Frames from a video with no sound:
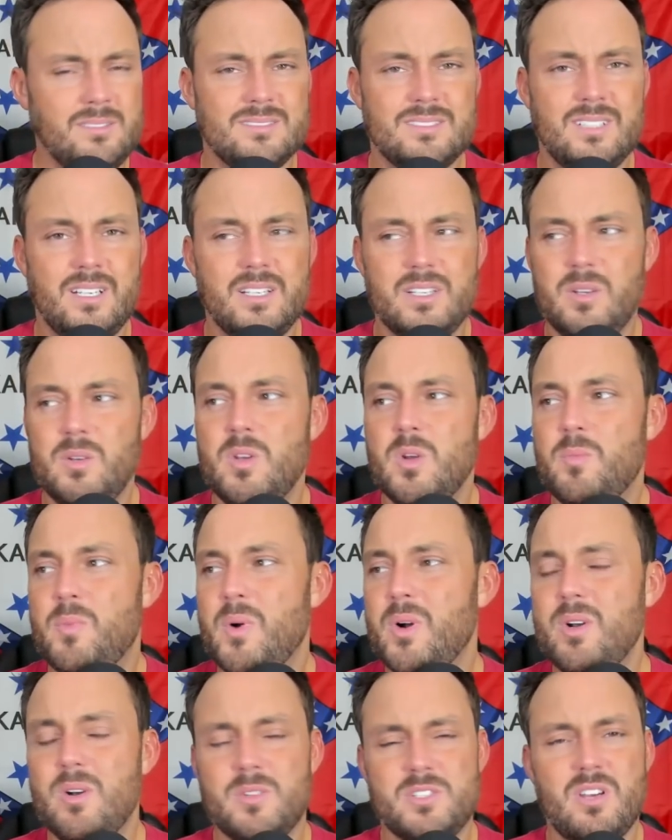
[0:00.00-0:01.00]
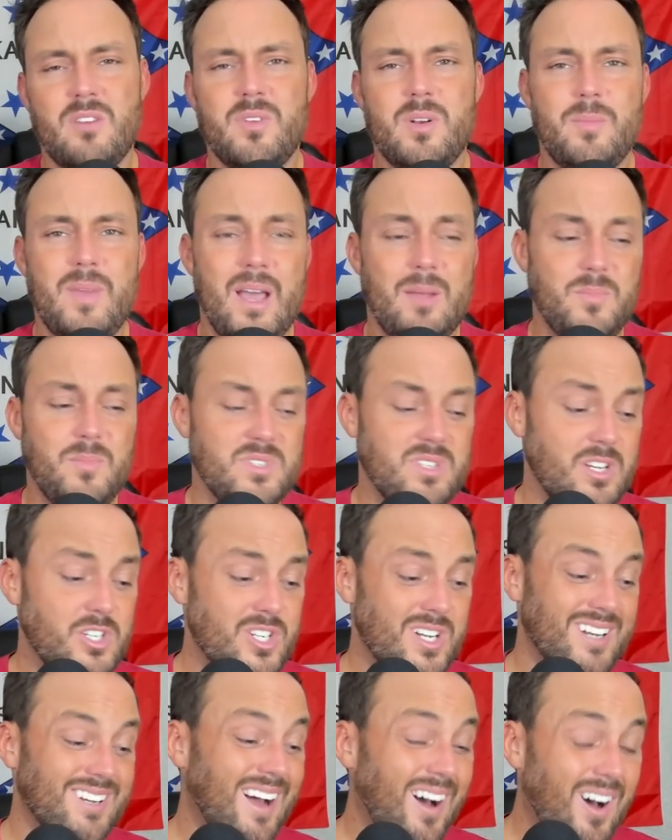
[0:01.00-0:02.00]
Now, you're putting yourself in a bad
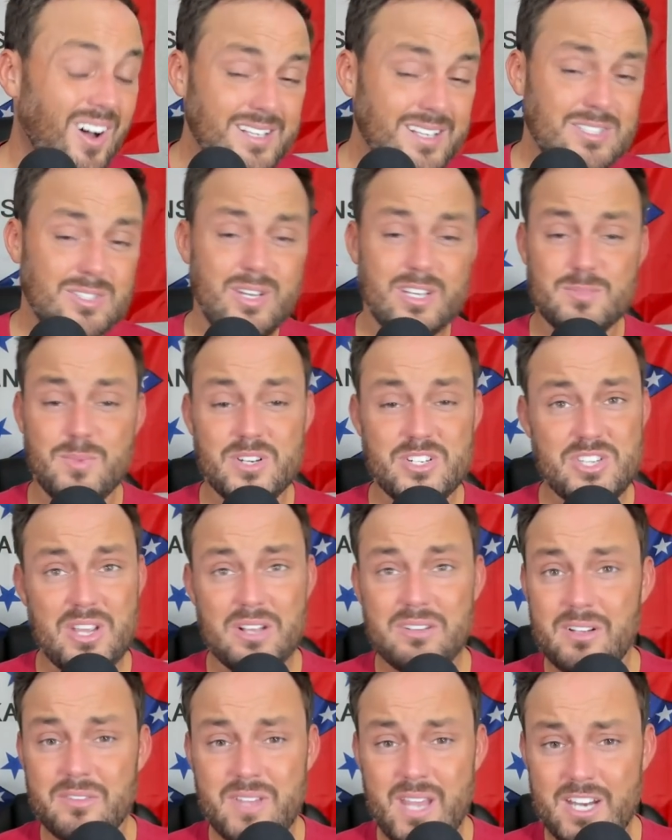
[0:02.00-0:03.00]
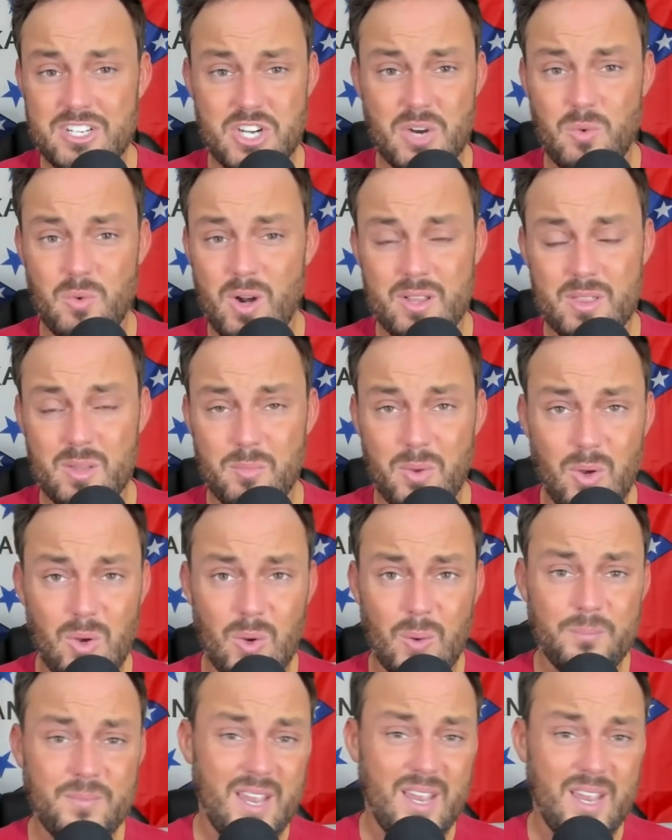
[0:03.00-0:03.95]
position. And honestly, as much as I love KJ running the ball,